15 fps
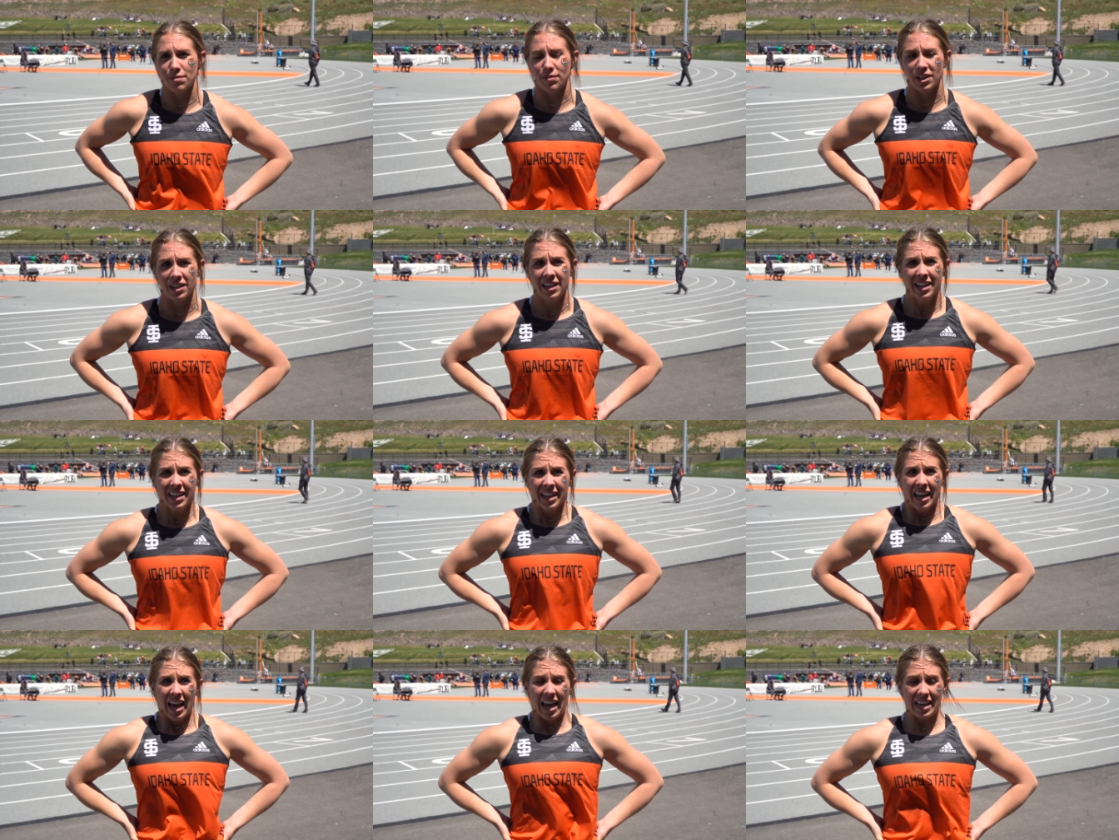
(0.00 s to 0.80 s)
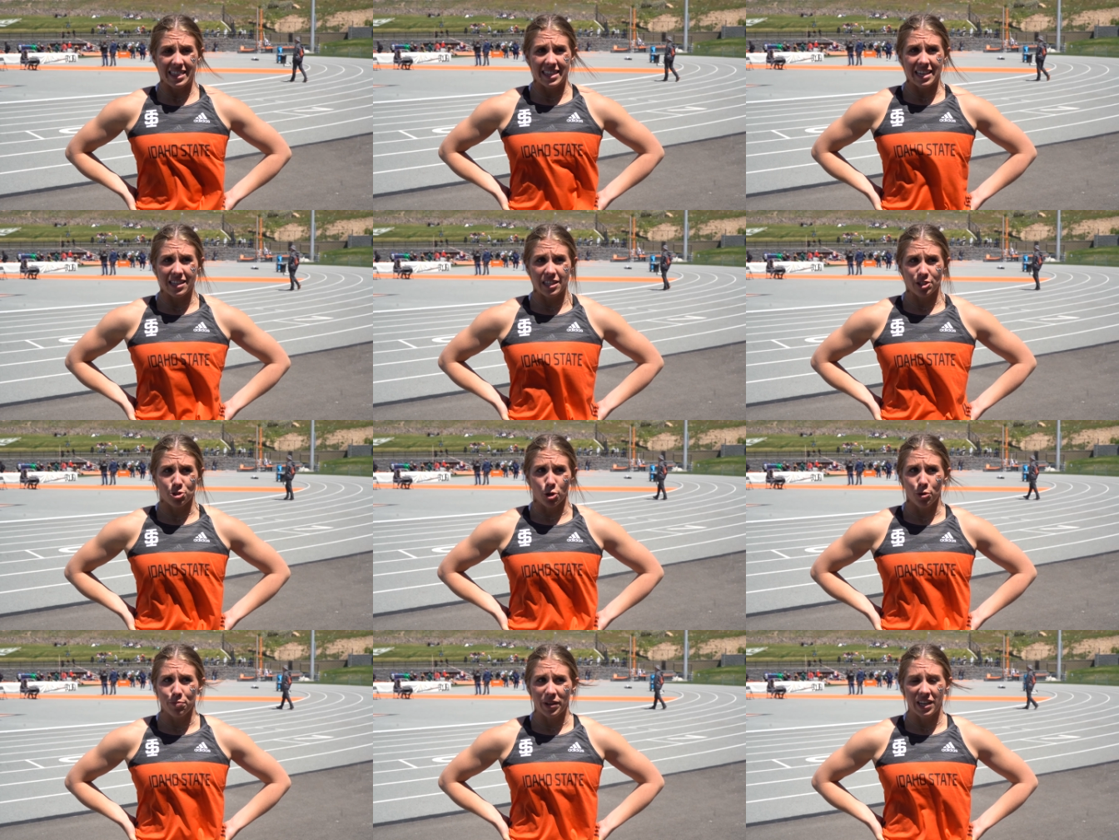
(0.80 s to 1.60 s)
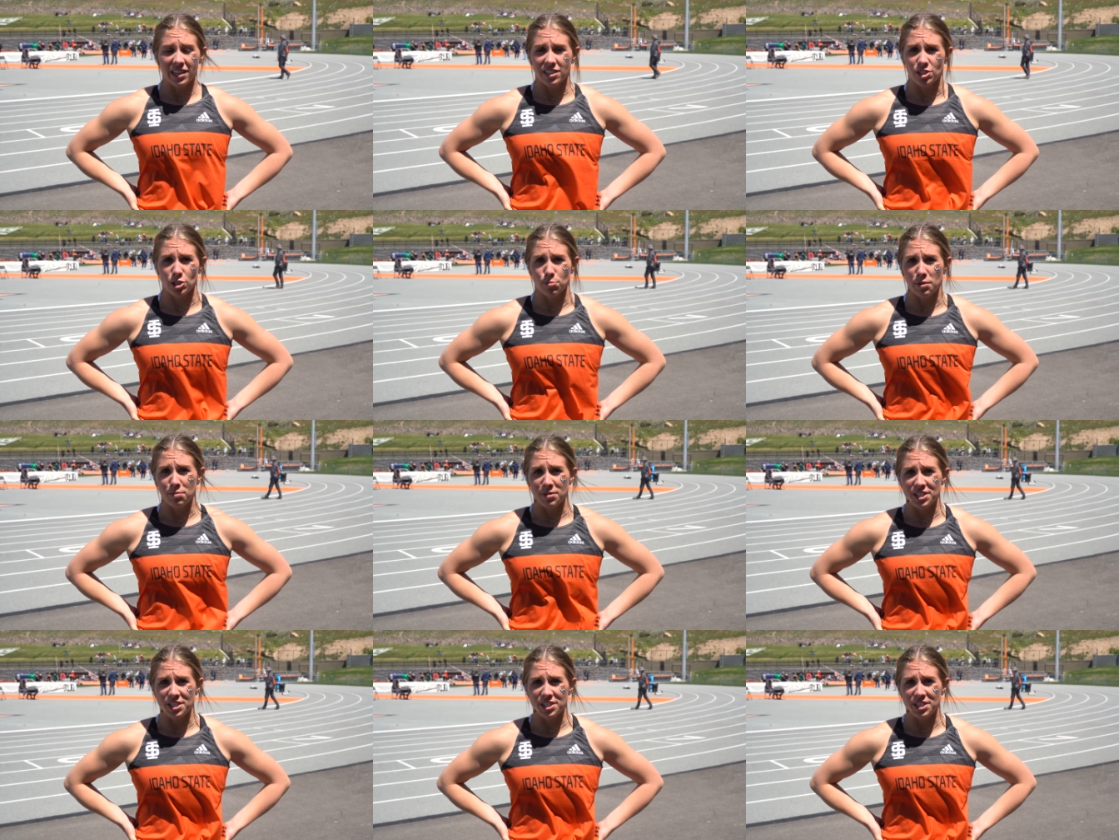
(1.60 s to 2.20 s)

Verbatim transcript: I mean, I think this whole meet has just been